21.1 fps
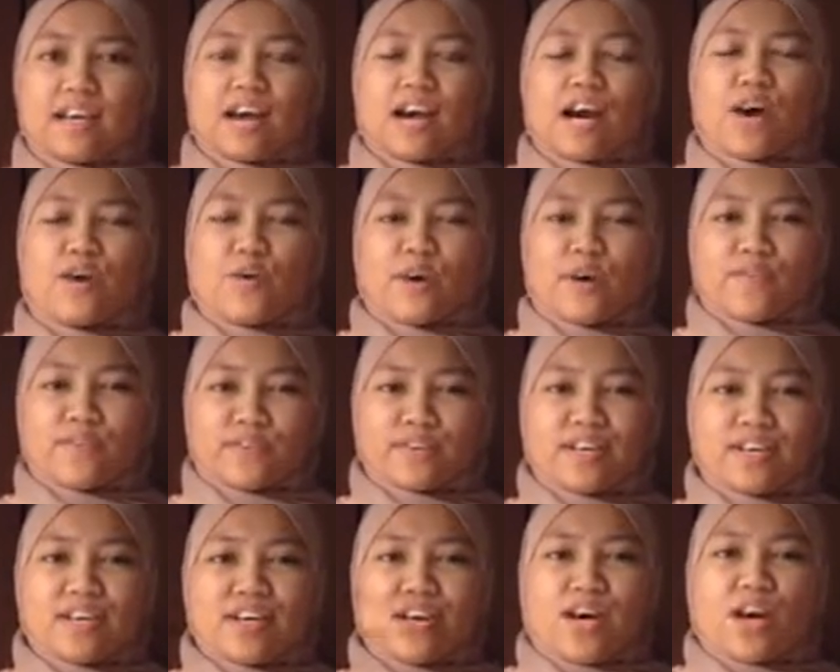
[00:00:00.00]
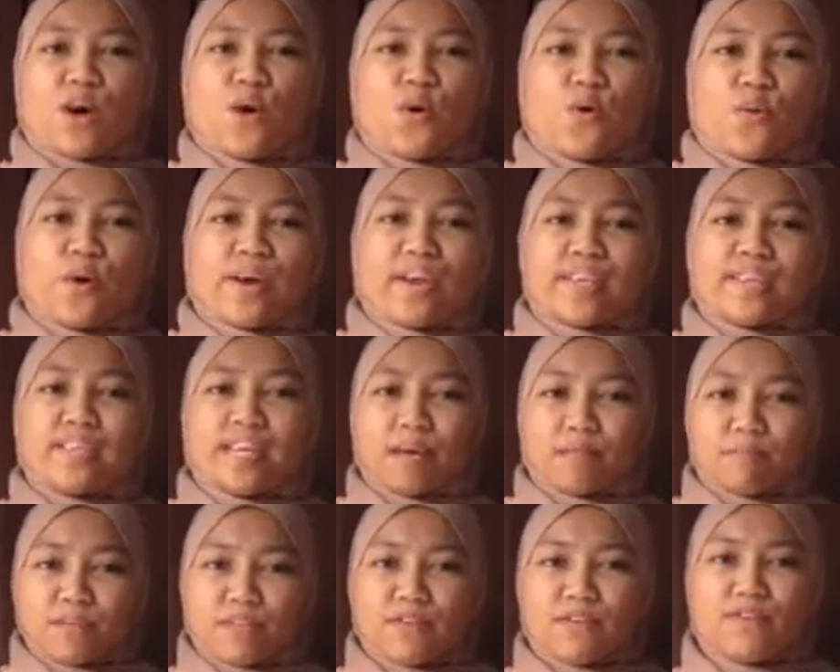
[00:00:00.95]
However, when
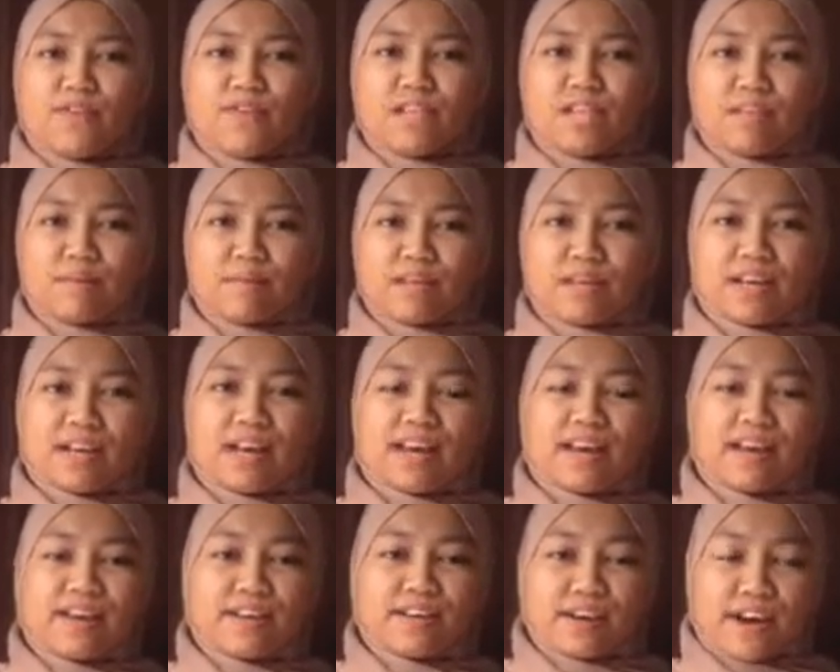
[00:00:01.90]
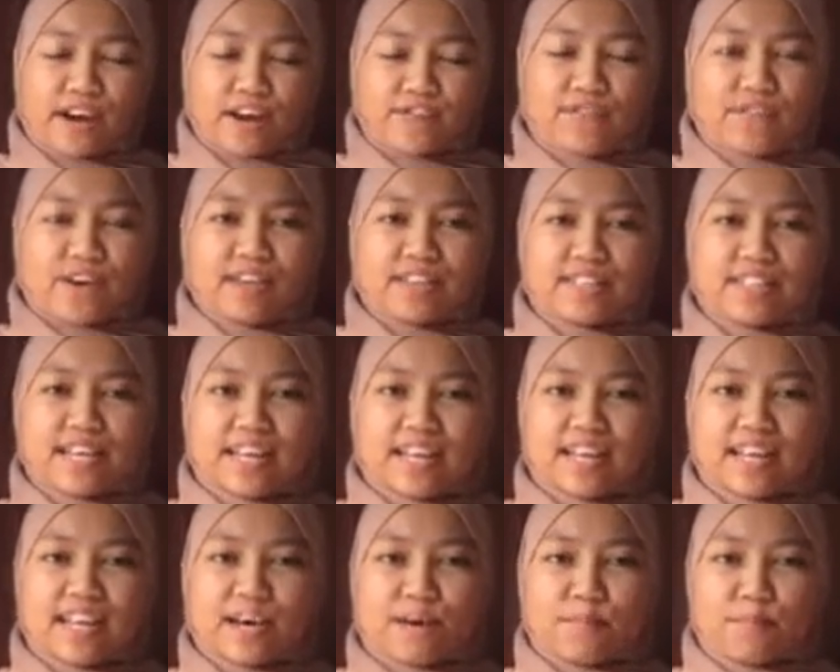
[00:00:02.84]
Captain Philip arrived at
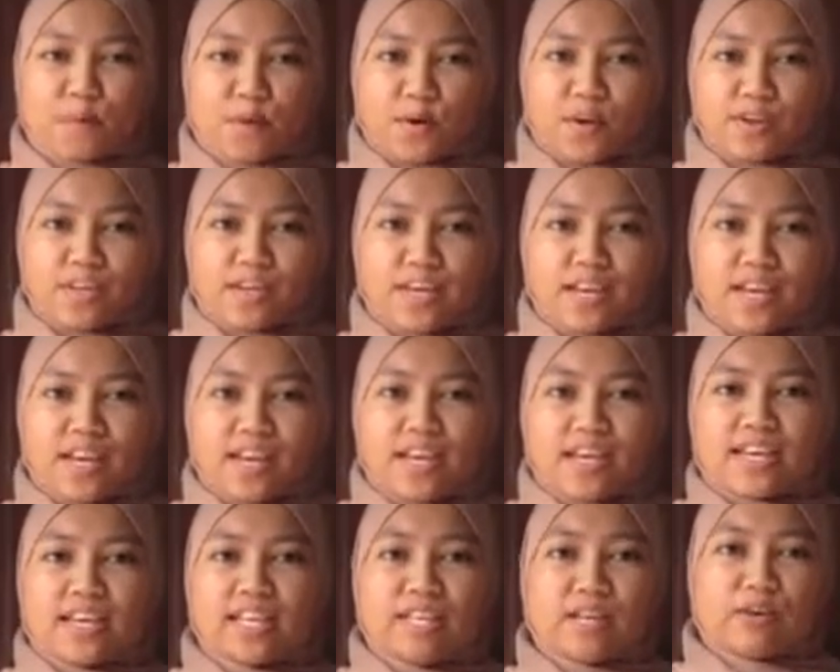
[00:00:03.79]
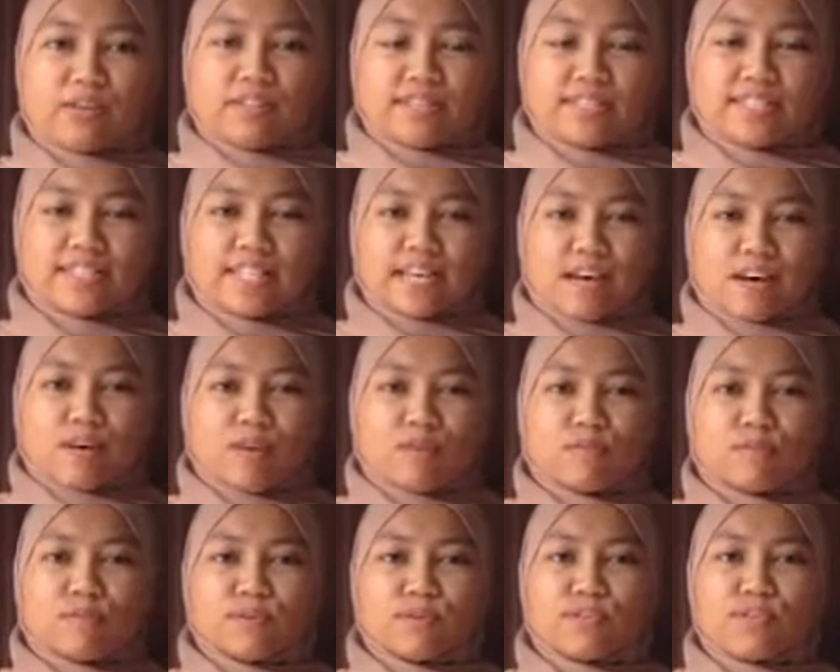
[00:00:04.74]
Salalah port, he noticed that
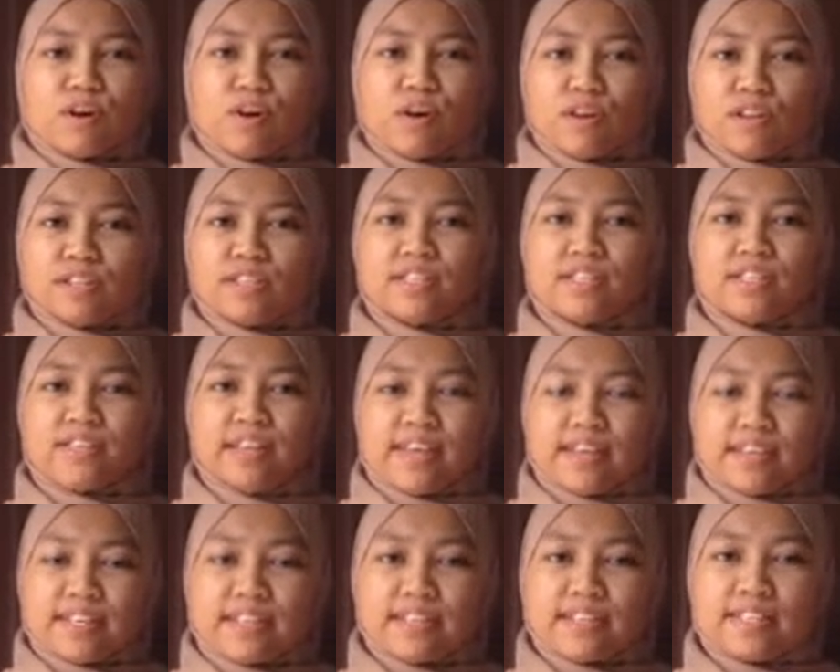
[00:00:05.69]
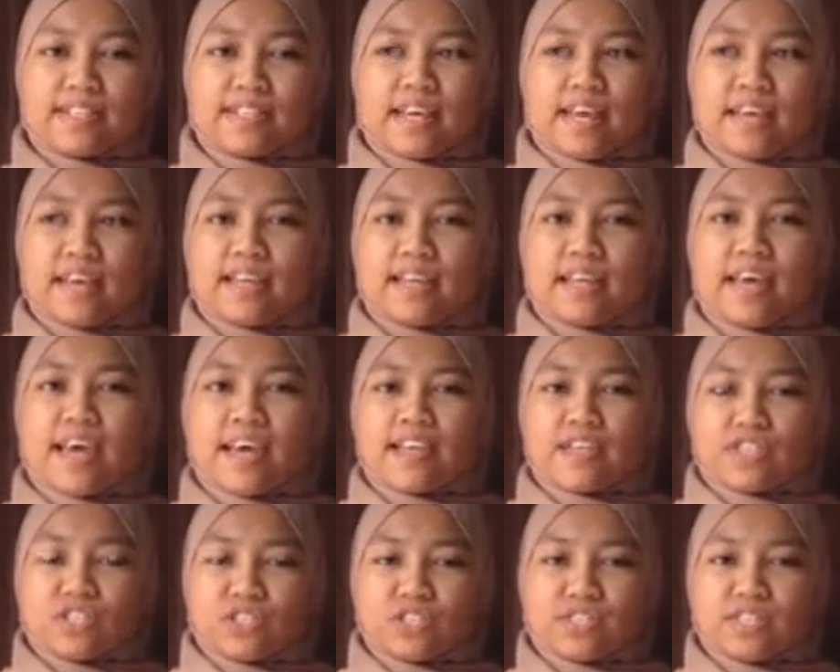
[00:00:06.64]
almost all the ladders and
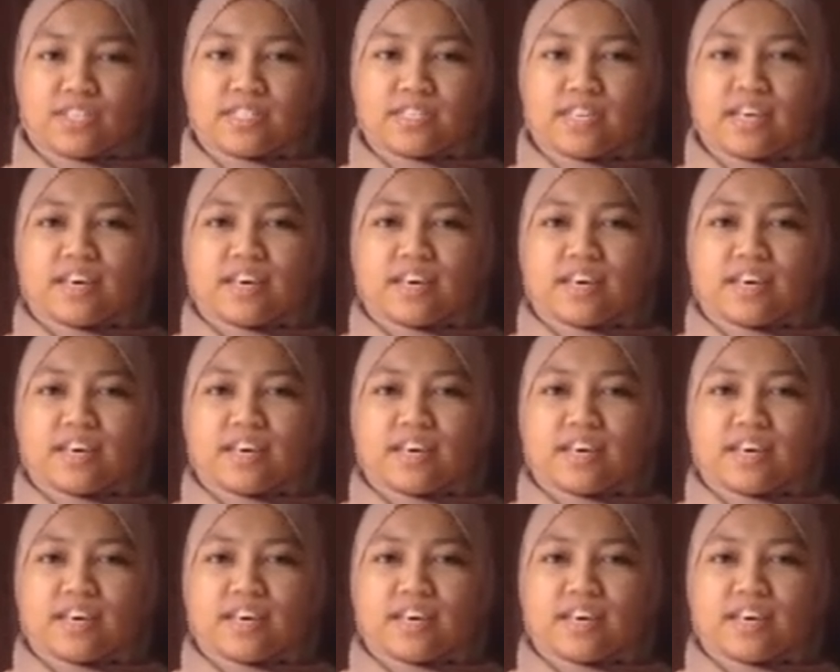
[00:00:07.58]
hatches